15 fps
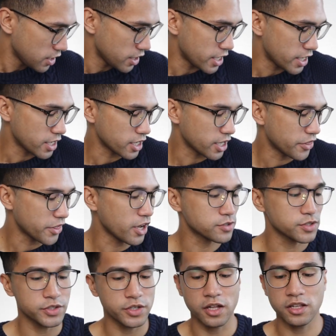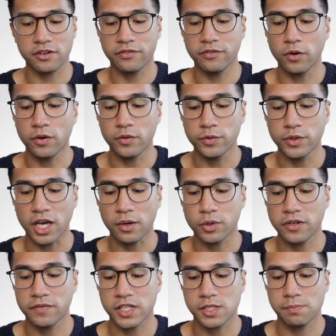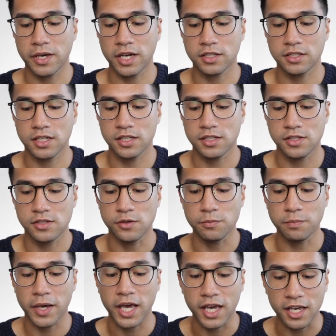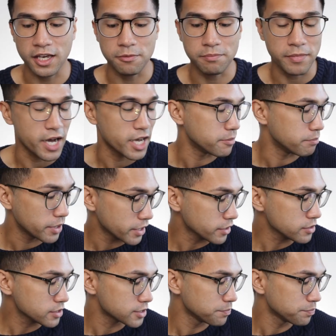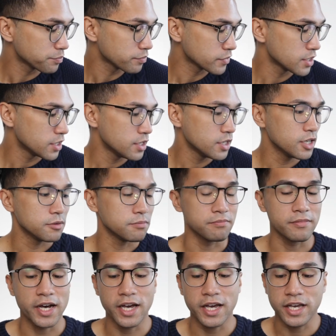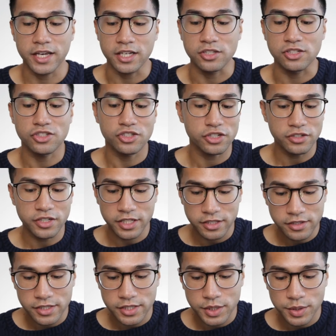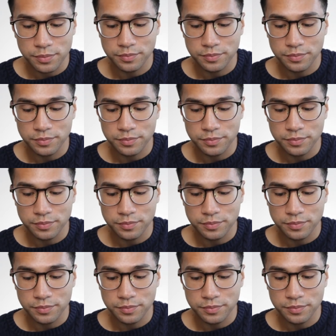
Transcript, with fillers: Like a thousand dollar phone, I would have expected to pay my bills, my insurance,